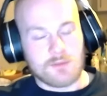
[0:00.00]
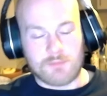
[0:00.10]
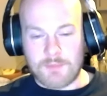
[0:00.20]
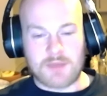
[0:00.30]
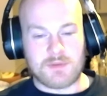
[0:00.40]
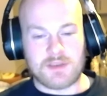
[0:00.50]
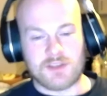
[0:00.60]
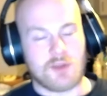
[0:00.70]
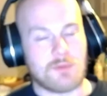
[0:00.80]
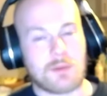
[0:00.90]
But maybe,
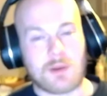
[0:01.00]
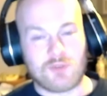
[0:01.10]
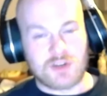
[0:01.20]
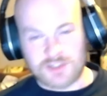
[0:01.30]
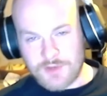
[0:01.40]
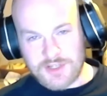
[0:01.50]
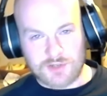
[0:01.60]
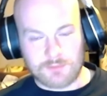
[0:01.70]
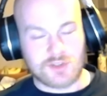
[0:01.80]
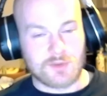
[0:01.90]
you know, maybe I'm reading
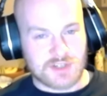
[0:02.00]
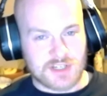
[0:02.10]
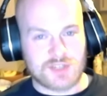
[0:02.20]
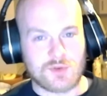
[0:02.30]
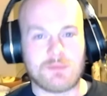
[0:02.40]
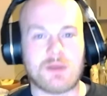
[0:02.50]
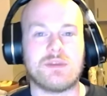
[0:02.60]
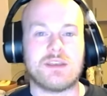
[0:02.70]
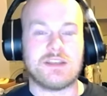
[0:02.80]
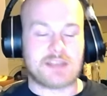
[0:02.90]
too much into it.
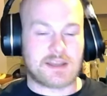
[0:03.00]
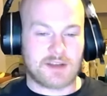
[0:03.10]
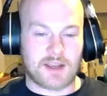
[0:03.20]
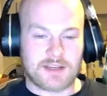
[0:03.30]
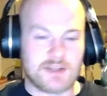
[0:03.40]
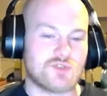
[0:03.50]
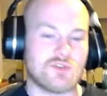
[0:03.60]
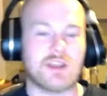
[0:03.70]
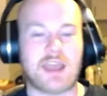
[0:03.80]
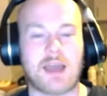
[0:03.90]
Maybe he's had an
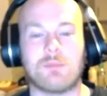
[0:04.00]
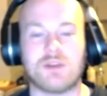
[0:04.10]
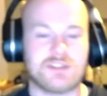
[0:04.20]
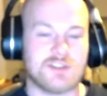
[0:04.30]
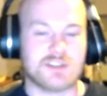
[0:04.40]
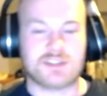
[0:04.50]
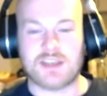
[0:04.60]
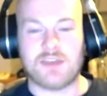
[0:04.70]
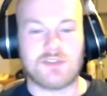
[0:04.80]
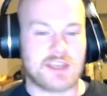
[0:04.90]
injury in camp and he's nursing
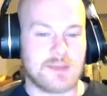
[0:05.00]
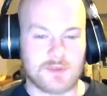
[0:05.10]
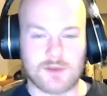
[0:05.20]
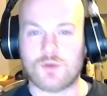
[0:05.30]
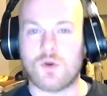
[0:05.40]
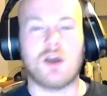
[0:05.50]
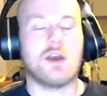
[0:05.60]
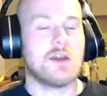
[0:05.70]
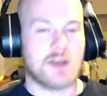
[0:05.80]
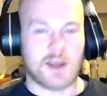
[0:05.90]
it and they're keeping it quiet.
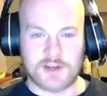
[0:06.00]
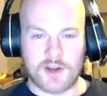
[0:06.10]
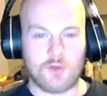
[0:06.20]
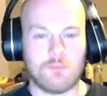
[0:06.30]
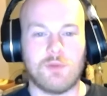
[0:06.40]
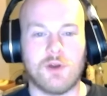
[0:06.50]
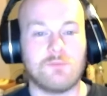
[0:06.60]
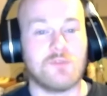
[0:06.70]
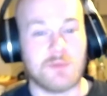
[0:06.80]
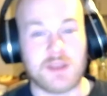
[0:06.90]
I don't know.
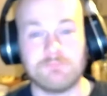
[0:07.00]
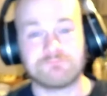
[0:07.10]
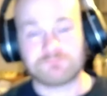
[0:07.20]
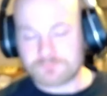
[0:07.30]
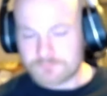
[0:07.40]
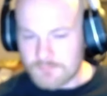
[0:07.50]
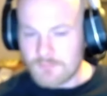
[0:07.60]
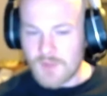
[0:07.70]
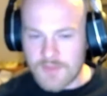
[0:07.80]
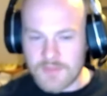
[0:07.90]
But for me,
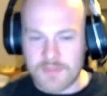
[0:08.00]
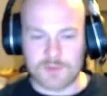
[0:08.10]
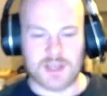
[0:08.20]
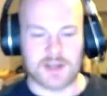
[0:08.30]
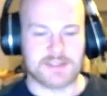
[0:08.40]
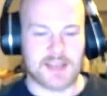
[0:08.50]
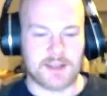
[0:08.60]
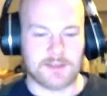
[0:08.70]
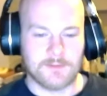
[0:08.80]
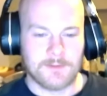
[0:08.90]
I think that was kind of telling.